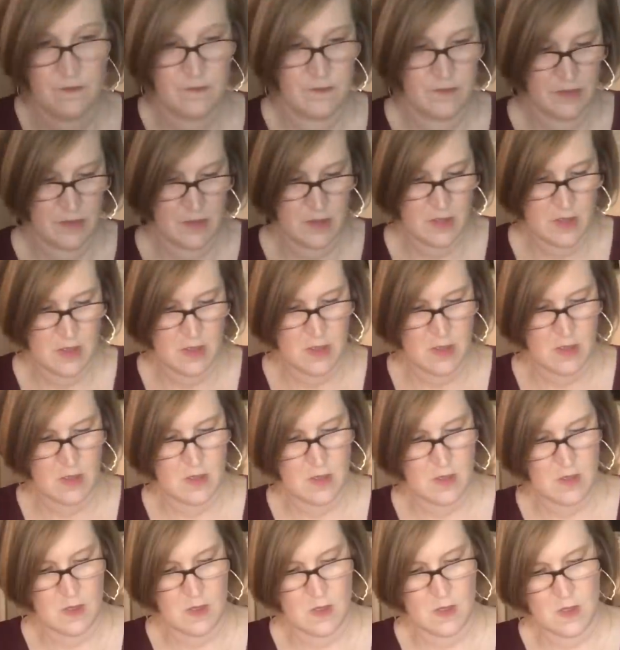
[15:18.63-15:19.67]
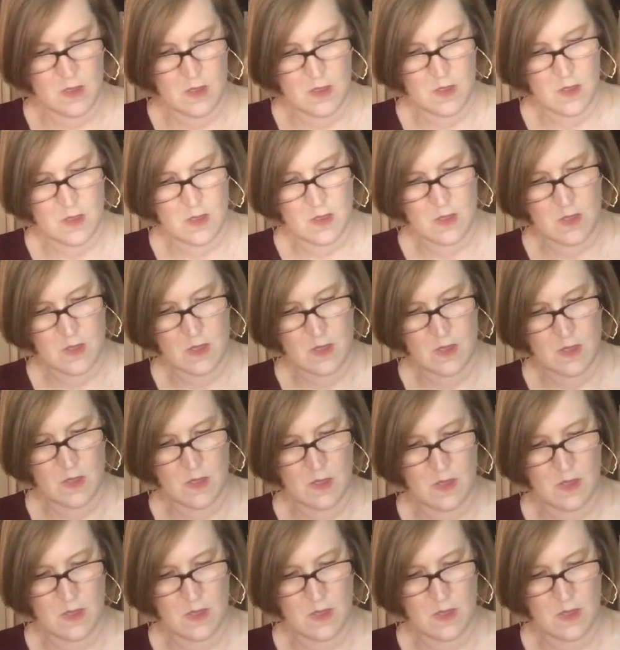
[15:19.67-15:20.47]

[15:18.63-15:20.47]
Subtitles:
Nobody speaks.